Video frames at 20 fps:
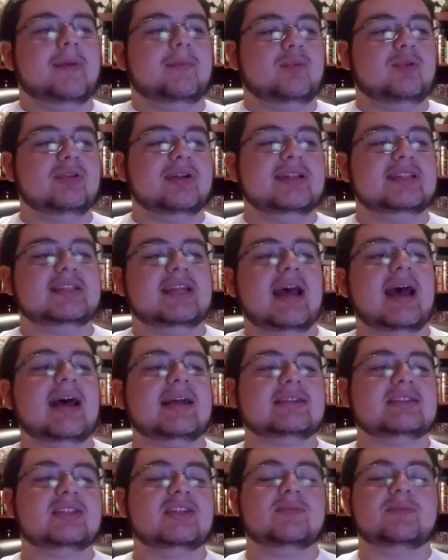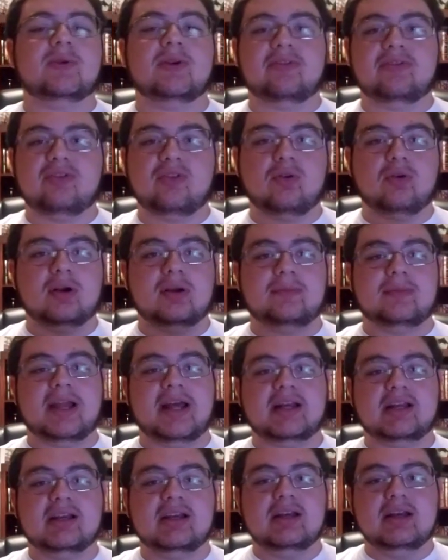priest has to perform,
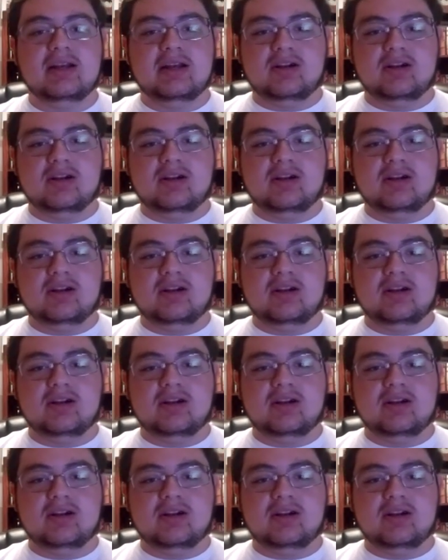like,